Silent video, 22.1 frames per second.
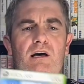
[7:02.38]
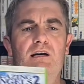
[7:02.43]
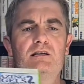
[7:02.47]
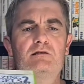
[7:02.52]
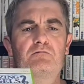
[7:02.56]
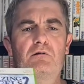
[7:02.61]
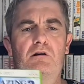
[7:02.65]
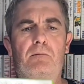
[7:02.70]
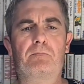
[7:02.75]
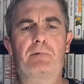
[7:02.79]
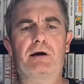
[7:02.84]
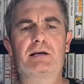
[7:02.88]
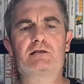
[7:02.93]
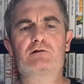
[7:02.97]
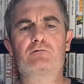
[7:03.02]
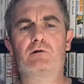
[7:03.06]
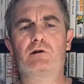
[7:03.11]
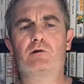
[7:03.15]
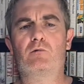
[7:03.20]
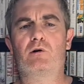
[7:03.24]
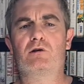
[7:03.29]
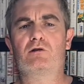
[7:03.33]
This one I paid
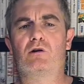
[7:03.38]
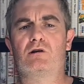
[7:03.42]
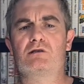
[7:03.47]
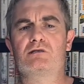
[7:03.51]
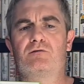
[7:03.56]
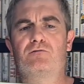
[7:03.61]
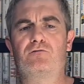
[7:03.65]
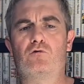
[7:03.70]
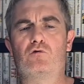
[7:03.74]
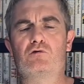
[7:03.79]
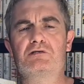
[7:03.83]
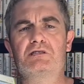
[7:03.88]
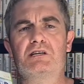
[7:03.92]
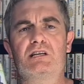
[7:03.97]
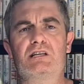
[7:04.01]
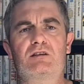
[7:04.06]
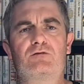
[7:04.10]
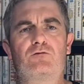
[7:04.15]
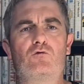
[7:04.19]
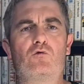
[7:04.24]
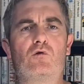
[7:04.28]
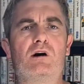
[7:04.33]

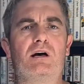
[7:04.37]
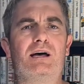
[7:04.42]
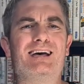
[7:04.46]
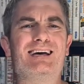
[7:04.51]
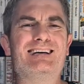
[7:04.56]
$21.04 for.